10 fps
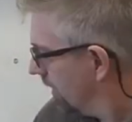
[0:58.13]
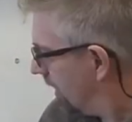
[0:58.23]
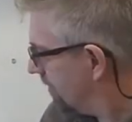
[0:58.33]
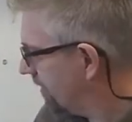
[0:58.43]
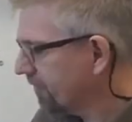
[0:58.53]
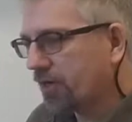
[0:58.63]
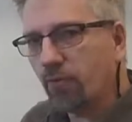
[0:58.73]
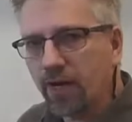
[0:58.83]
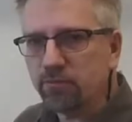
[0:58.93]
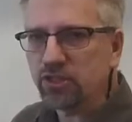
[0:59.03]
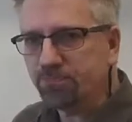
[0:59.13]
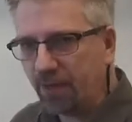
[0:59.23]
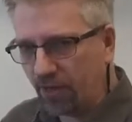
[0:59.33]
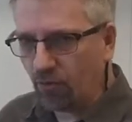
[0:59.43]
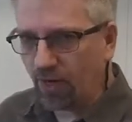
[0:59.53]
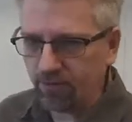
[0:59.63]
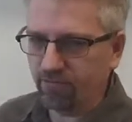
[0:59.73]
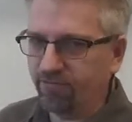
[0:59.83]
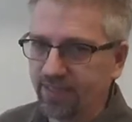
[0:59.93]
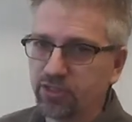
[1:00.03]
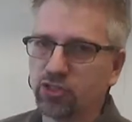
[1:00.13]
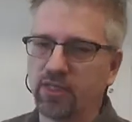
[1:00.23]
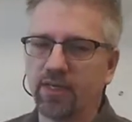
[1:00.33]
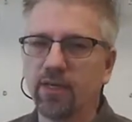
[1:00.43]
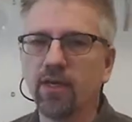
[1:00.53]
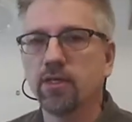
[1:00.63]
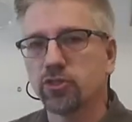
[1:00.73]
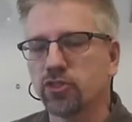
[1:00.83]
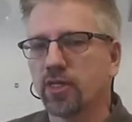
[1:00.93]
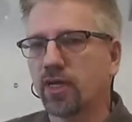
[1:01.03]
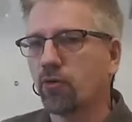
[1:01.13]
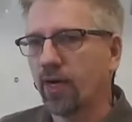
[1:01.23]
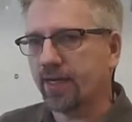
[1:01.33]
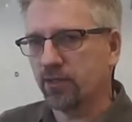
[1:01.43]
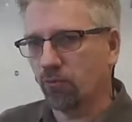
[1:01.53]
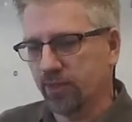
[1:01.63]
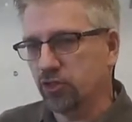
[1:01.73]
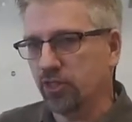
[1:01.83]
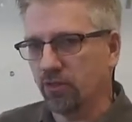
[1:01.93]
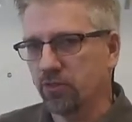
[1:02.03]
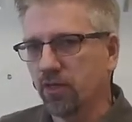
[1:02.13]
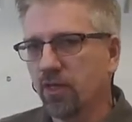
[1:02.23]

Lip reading: And then the crack would spider out, and eventually, just like a crack in the windshield,